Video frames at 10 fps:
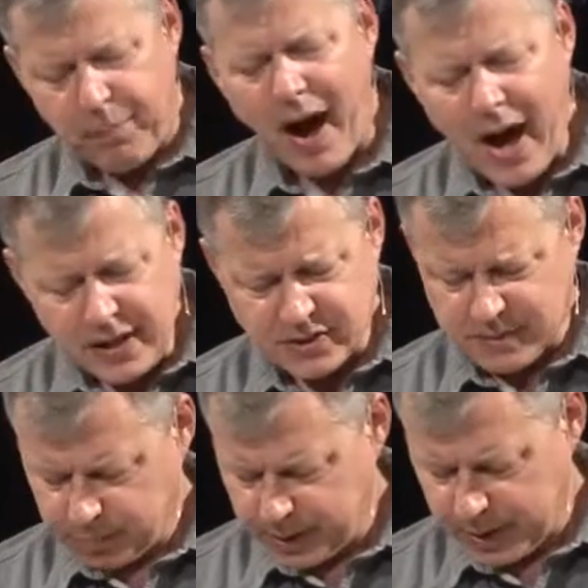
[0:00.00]

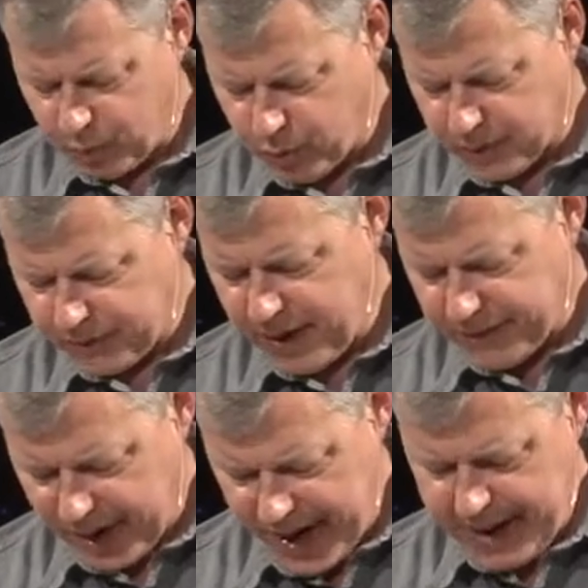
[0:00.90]
possibly would have
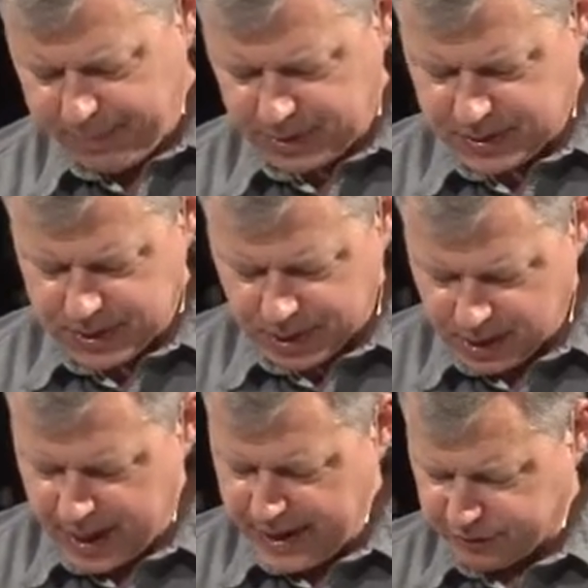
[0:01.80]
never happened in a
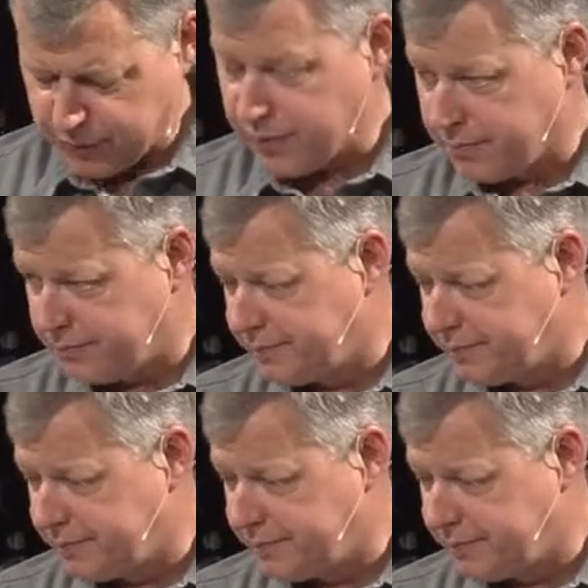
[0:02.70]
classroom.